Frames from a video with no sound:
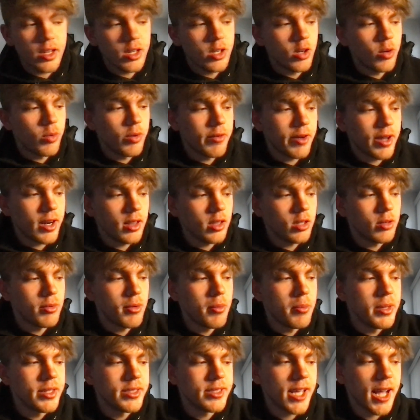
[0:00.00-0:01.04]
We've had a little bit
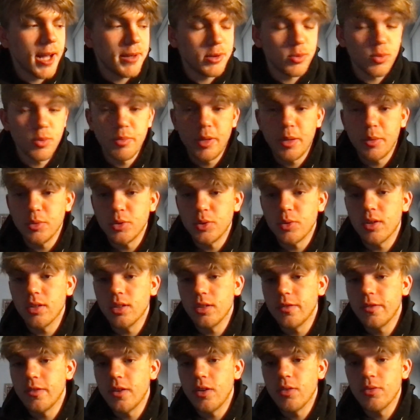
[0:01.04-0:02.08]
of mishaps when people do it on
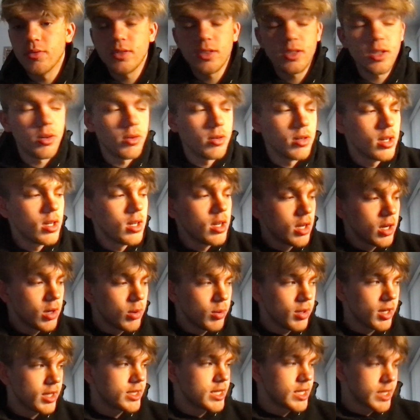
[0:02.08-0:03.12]
the phone. So
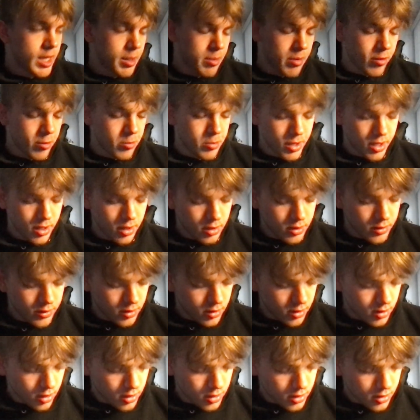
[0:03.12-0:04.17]
we like to keep everybody on
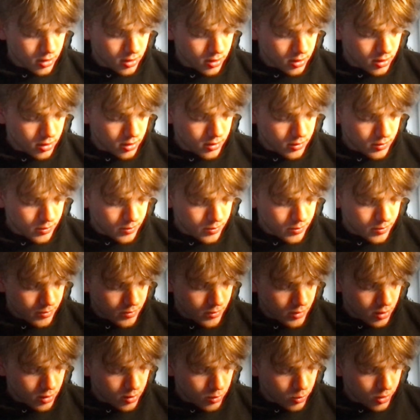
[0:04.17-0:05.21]
the
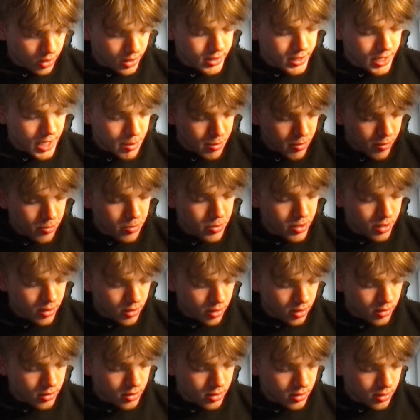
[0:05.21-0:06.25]

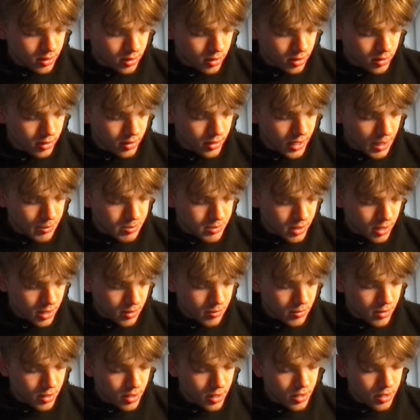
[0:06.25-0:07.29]

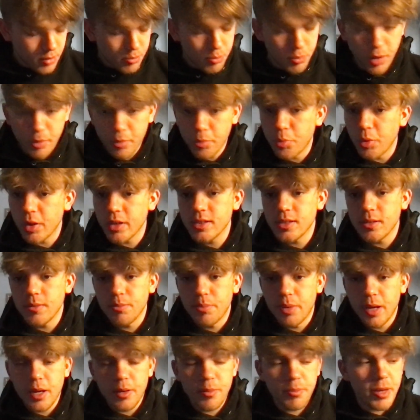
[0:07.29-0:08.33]
laptop. Maybe bring some
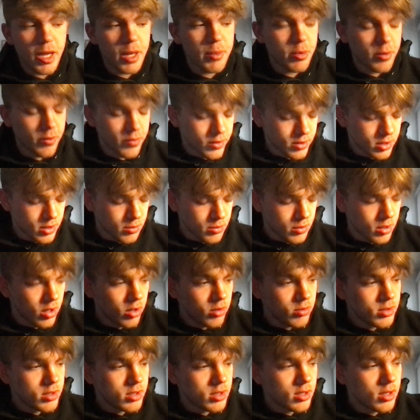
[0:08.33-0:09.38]
pen and paper for some
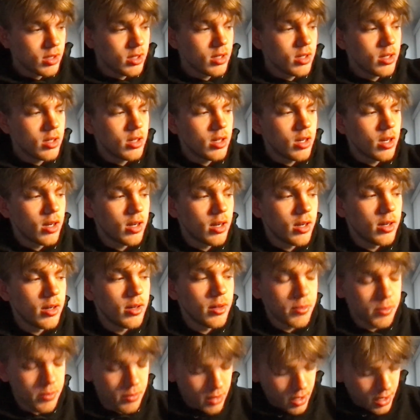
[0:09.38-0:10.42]
notes.
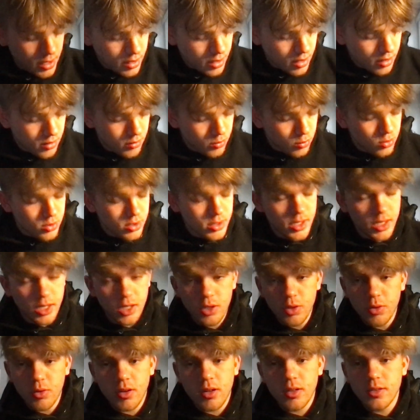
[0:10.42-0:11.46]
And then we'll see
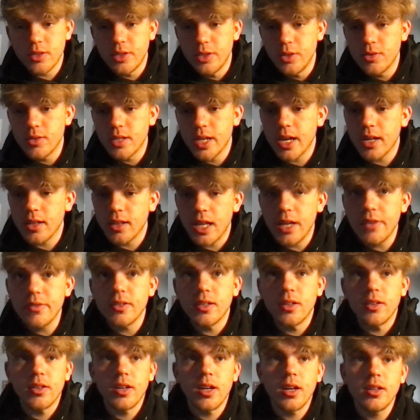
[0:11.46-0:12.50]
you on Tuesday at
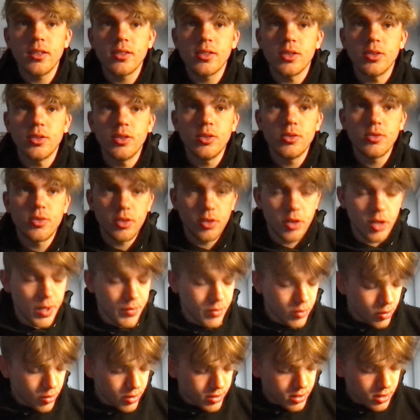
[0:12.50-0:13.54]
11. Okay, so you have a
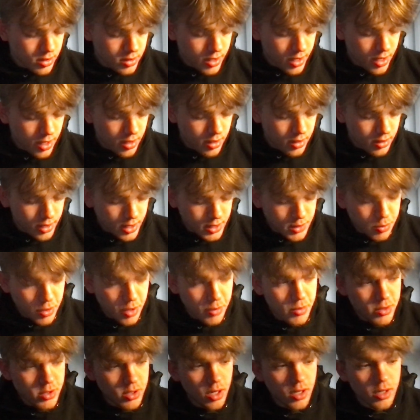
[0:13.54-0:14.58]
good rest of your day. That's pretty
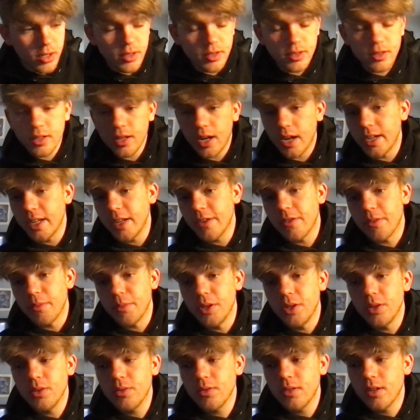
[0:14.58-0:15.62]
much all that I need from
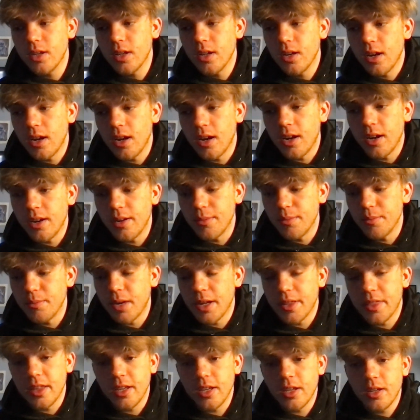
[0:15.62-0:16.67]
you. I
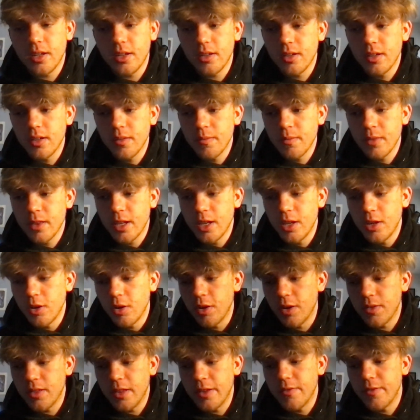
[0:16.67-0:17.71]
think
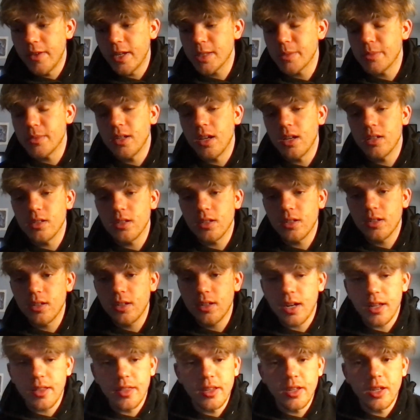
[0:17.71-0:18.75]
if the investment does look good,
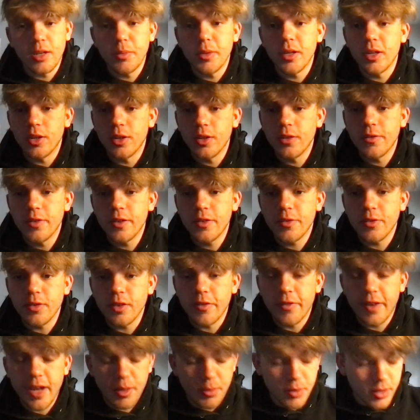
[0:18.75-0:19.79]
I think you'd be a good fit for the
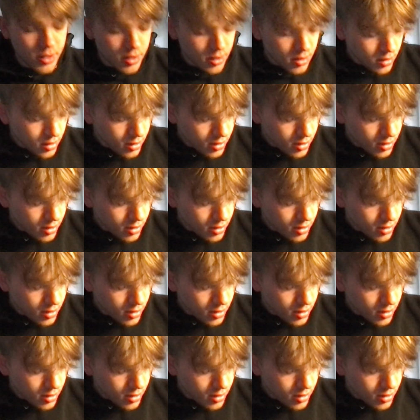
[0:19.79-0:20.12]
family.